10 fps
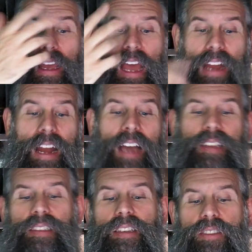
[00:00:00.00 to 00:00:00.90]
And
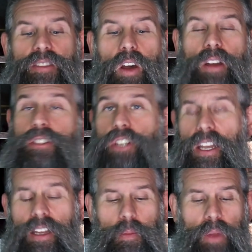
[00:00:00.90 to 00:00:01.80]
Isaac saw
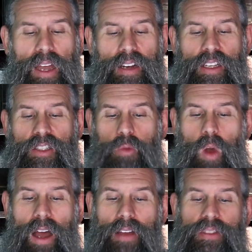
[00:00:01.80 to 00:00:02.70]
Jacob and his
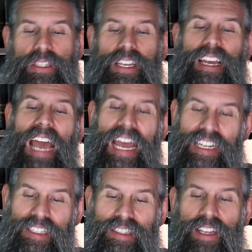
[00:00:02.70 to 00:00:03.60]
wives, and
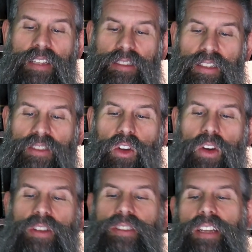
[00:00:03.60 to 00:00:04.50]
his sons and
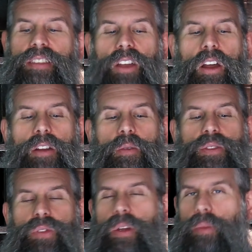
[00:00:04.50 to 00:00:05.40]
daughters, and his heart
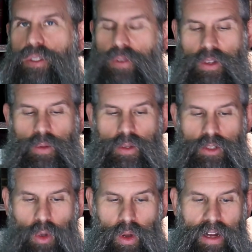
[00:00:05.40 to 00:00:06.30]
was very much filled with
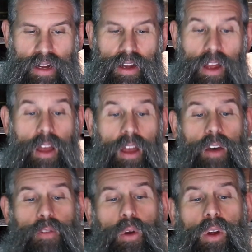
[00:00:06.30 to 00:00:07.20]
joy.
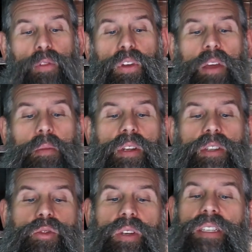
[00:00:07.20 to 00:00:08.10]
For of him it
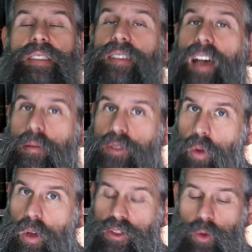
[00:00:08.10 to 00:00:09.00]
is written in Psalms
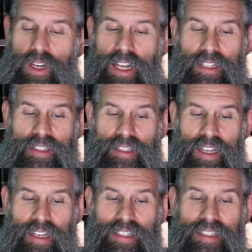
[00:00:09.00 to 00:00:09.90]

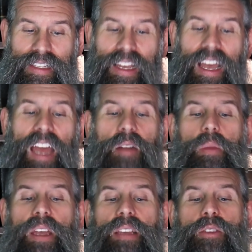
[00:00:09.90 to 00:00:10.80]
128:6, and
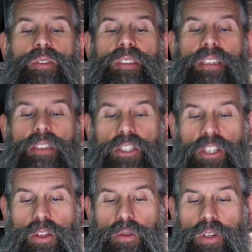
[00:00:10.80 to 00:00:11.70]
may you see
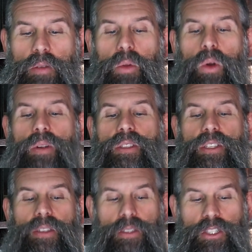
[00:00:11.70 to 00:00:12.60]
children born
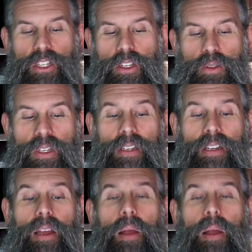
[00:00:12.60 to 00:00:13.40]
to your children,